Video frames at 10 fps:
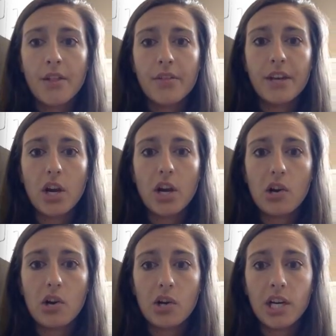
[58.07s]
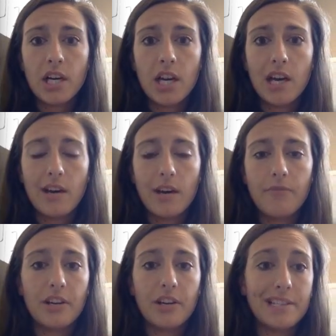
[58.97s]
There are
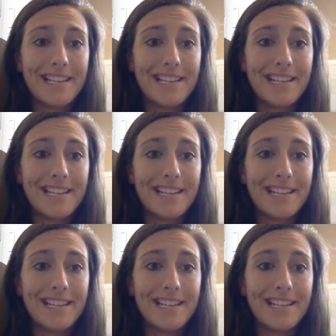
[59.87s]
various